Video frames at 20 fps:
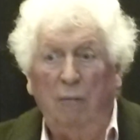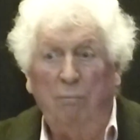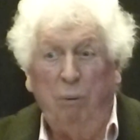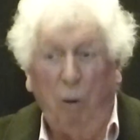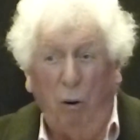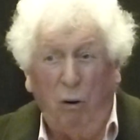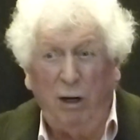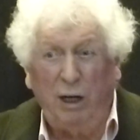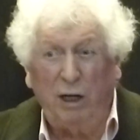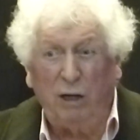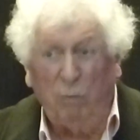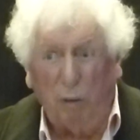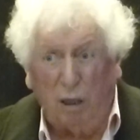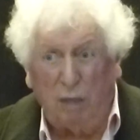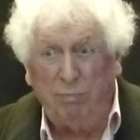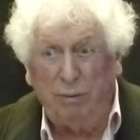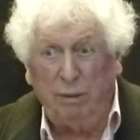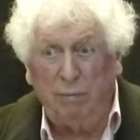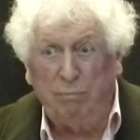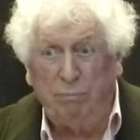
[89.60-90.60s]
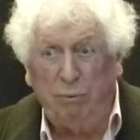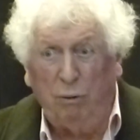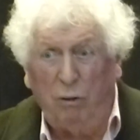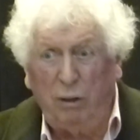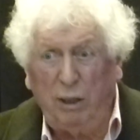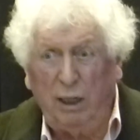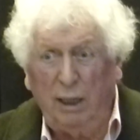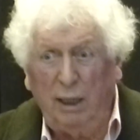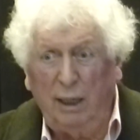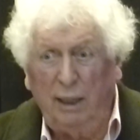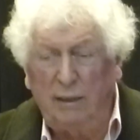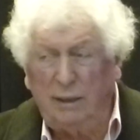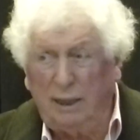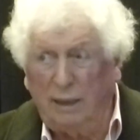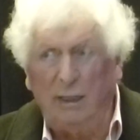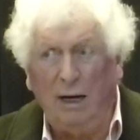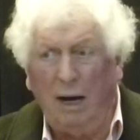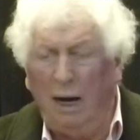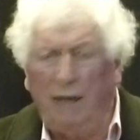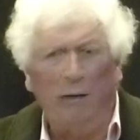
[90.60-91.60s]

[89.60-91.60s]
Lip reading: boring, you want to be boring? He said, yeah,